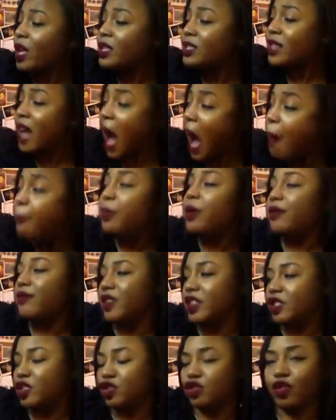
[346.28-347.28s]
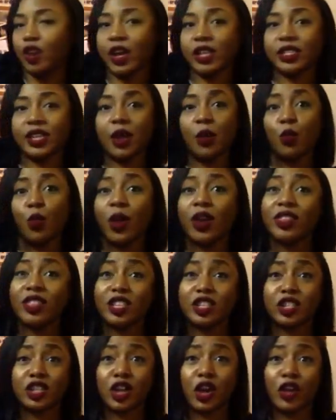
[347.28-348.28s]
top of this dress and wear
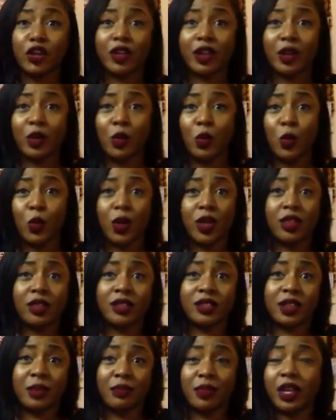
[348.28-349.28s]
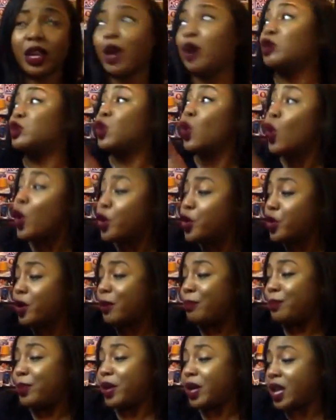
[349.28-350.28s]
this skirt with something else, or you
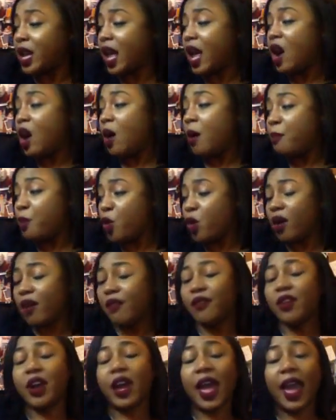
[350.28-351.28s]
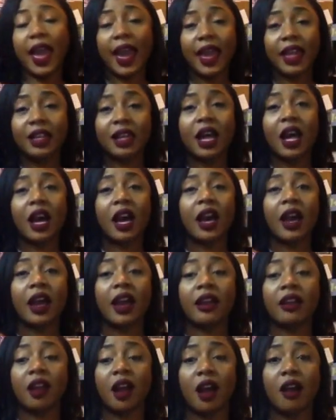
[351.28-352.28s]
can put more of an
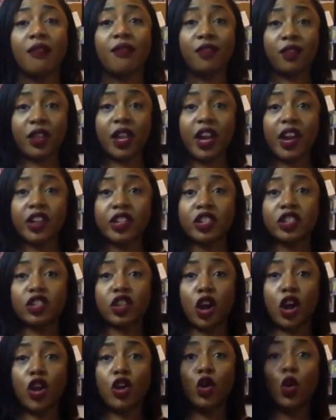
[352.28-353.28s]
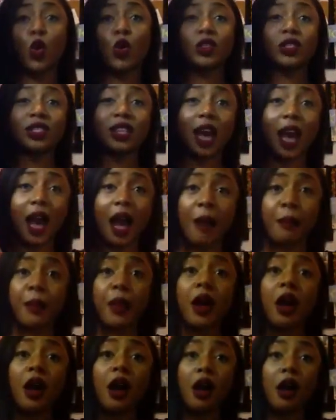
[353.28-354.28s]
A-line flare skirt on
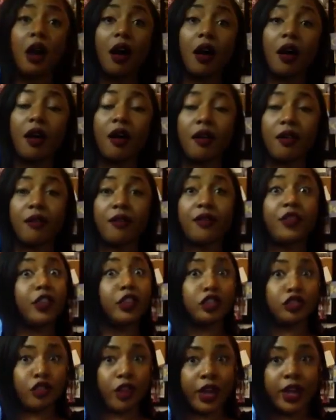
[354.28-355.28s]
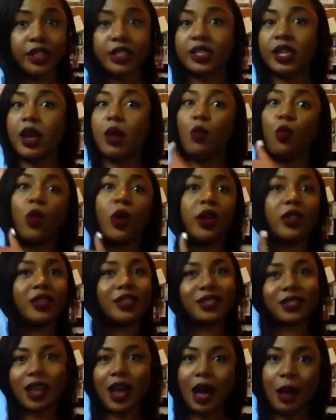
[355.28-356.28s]
top of the dress and wear
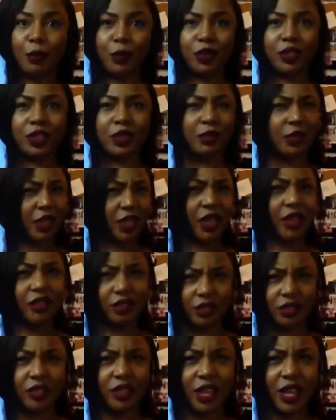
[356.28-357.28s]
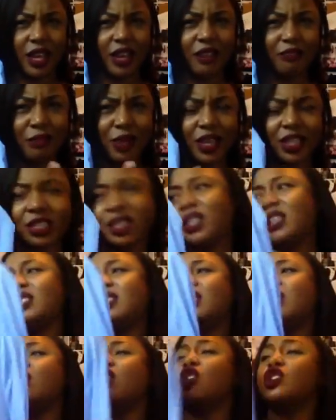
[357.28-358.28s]
this top with something else. You get it? Makes
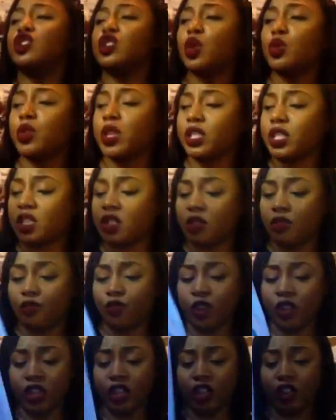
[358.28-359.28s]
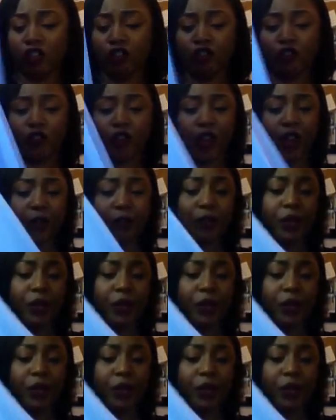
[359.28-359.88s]
sense? So this is a really great